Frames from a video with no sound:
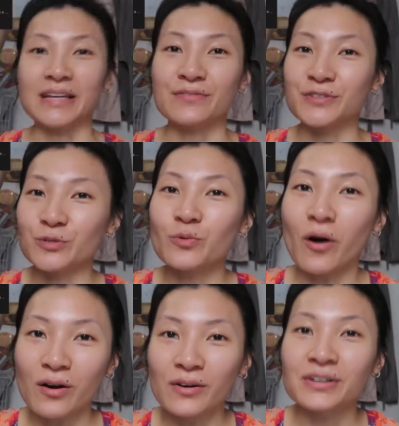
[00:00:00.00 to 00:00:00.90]
If you
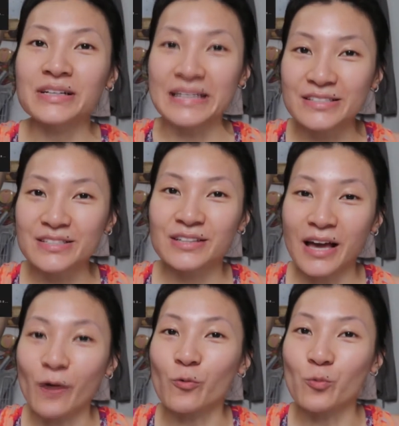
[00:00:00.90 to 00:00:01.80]
are into
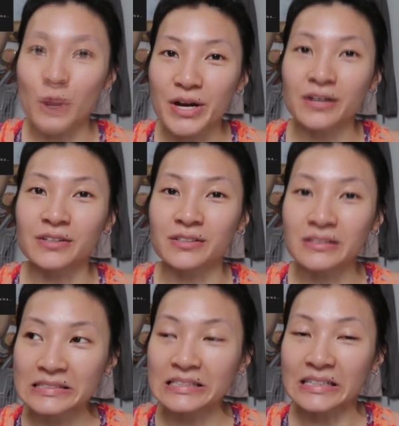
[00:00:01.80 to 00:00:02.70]
that weird,
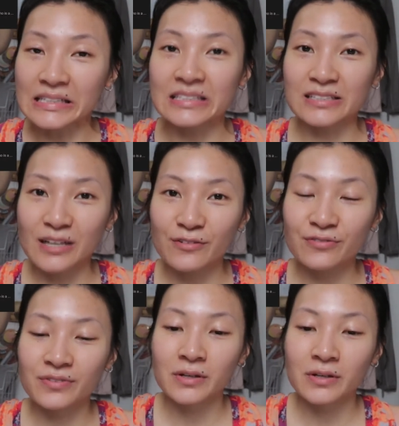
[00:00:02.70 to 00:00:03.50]
yucky stuff,